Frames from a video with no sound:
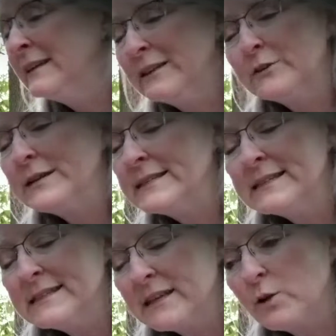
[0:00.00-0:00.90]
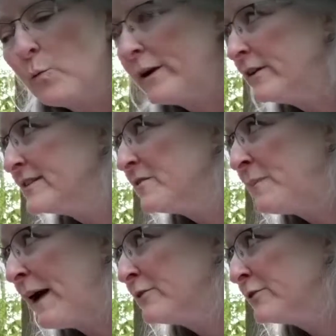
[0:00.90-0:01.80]
There isn't an awareness of
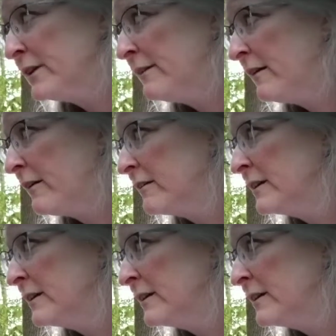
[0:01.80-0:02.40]
boundary there.